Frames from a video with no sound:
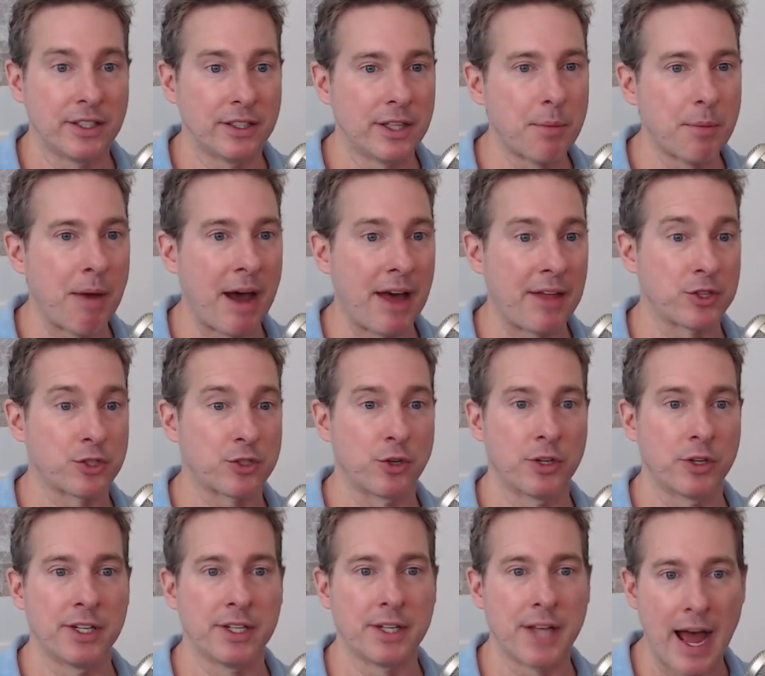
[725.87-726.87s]
you live by the
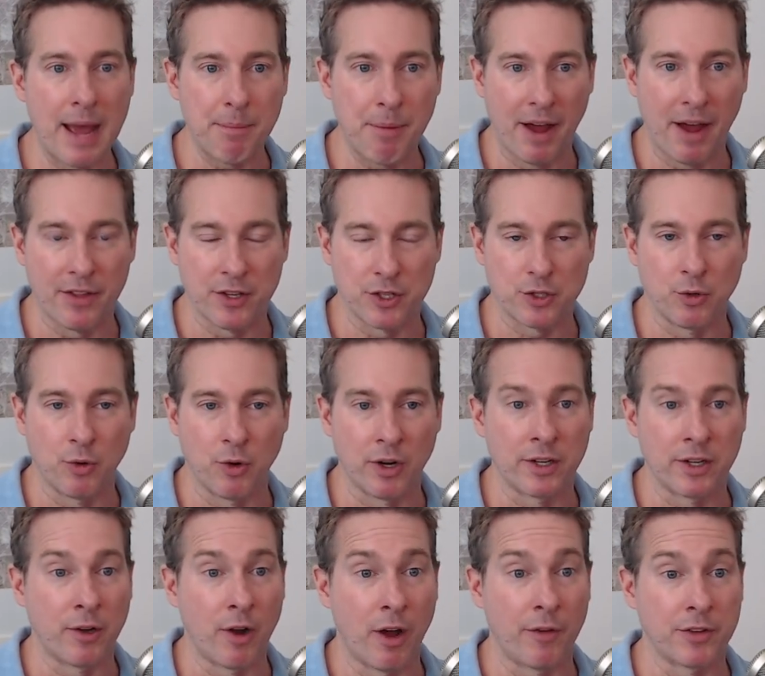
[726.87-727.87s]
sword, you die by the
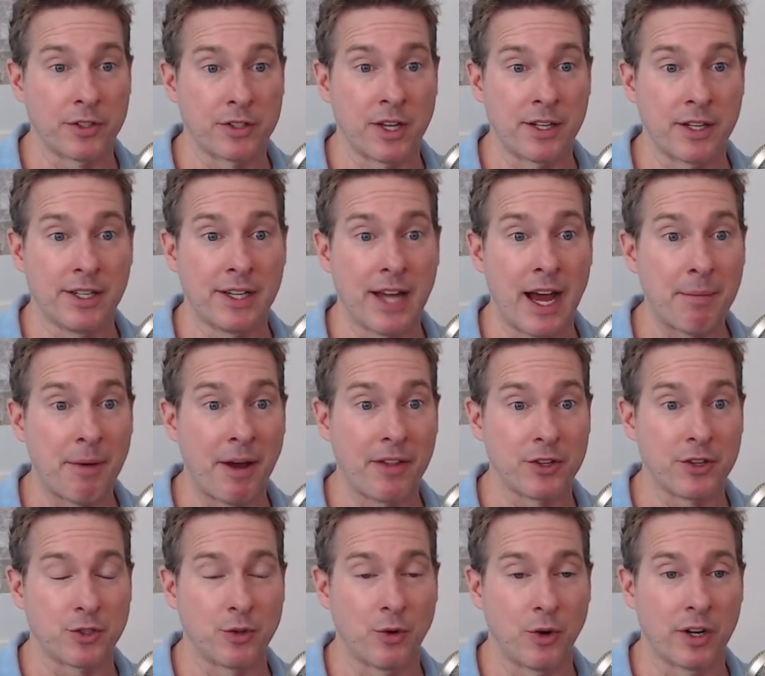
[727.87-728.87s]
sword. And all of a sudden you die by
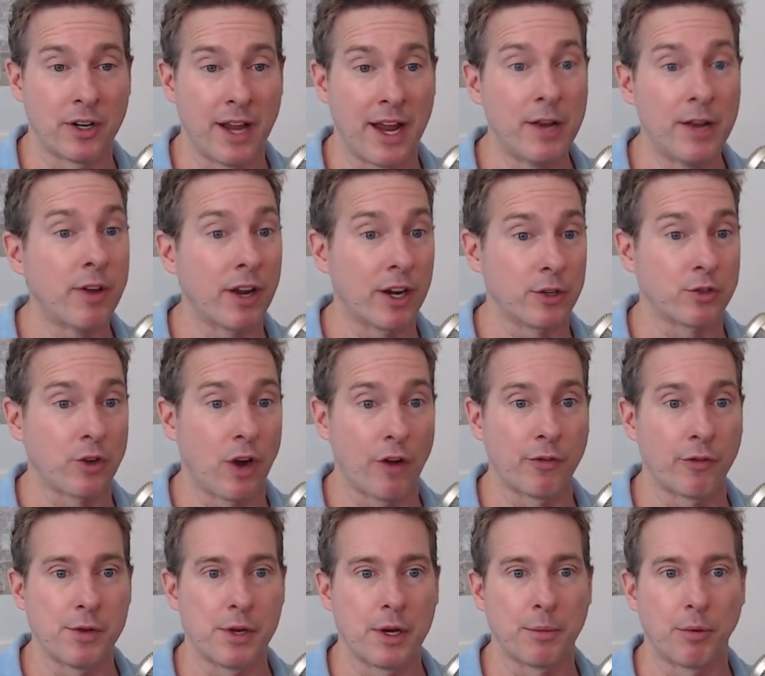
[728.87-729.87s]
the sword and you got to draw
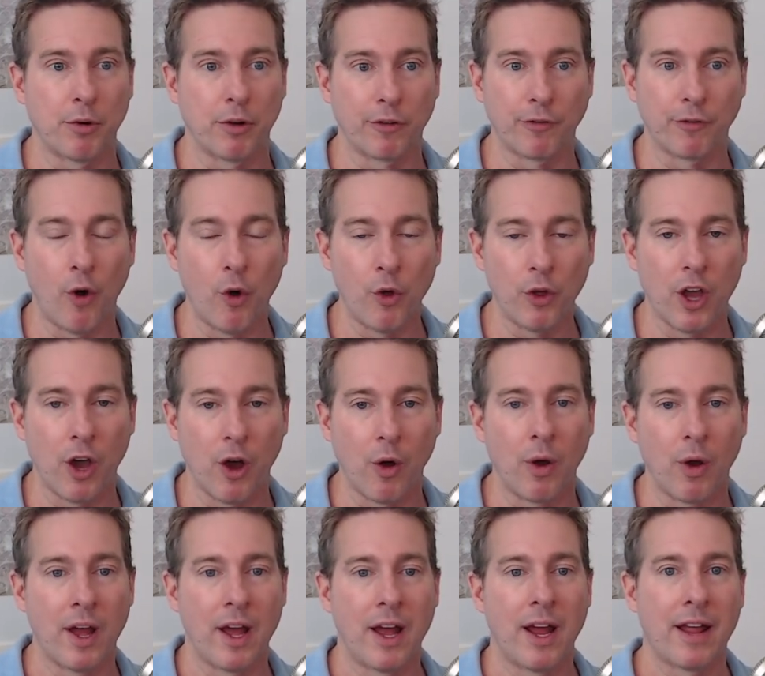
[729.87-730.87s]
from your
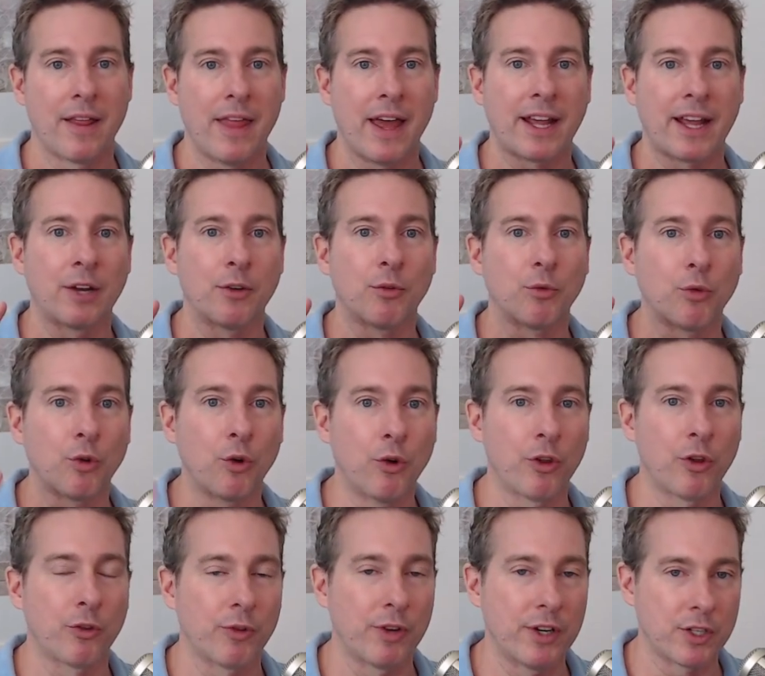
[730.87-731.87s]
portfolio. That can
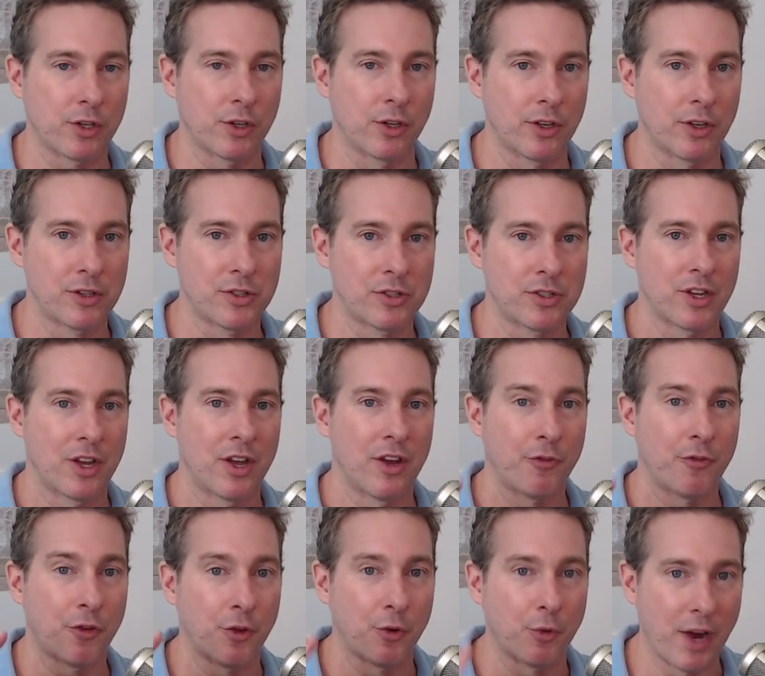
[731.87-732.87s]
ruin the returns
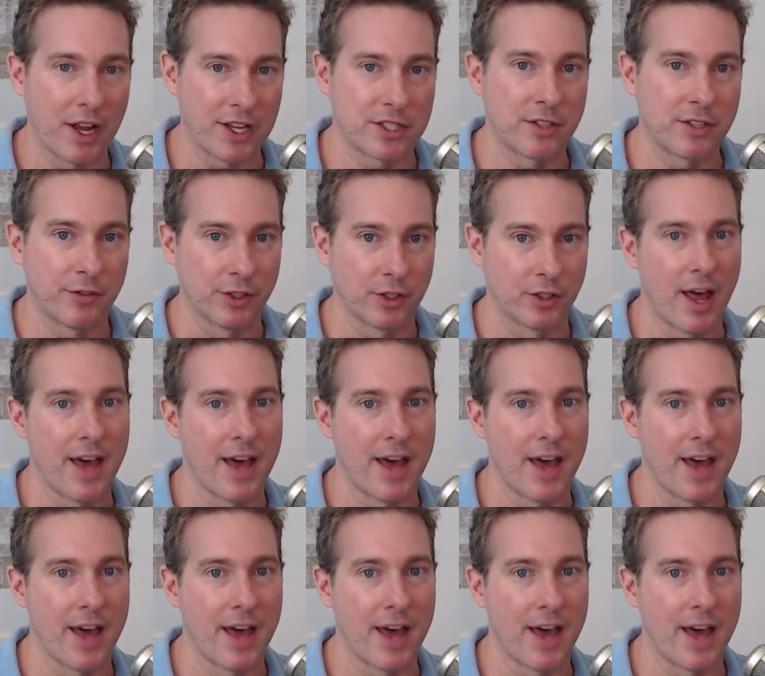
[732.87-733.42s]
for the rest of your